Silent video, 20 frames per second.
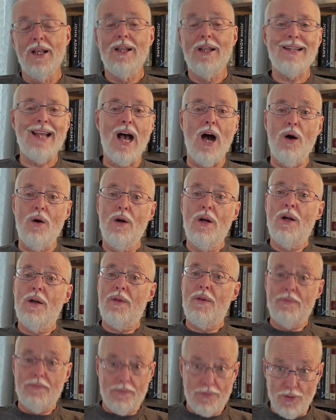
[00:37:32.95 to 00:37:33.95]
Now,
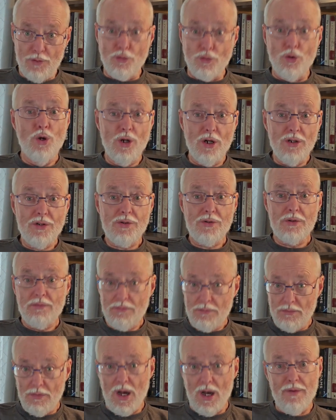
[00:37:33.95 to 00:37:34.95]
the rulers
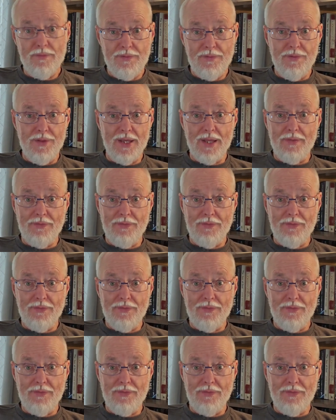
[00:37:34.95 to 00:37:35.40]
of the,